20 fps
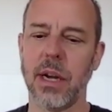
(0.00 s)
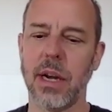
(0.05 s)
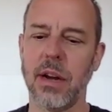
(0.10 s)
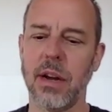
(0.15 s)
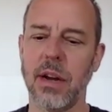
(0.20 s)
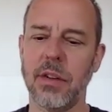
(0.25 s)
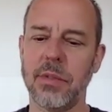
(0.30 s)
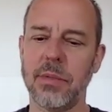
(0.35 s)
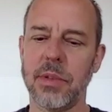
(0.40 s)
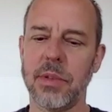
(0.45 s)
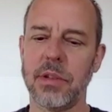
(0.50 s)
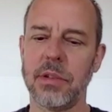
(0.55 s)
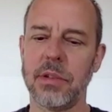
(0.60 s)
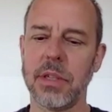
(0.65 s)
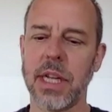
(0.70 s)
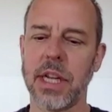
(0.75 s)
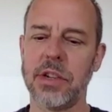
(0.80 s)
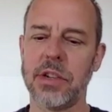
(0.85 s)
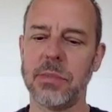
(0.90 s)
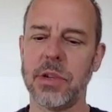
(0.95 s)
of the
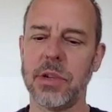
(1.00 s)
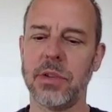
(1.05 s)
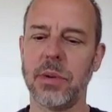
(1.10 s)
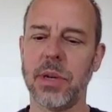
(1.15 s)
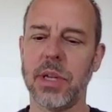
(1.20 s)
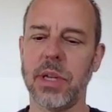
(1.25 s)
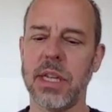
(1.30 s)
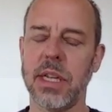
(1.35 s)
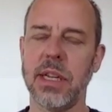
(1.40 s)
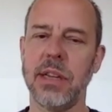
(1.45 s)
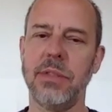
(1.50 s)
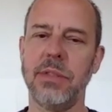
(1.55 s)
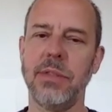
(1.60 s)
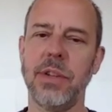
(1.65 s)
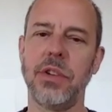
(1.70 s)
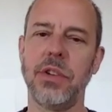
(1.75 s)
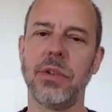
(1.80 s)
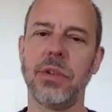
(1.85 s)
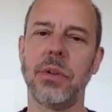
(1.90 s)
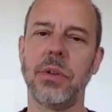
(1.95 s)
relation between the
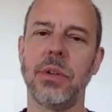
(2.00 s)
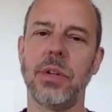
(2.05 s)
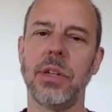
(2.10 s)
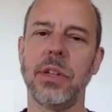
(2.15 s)
individual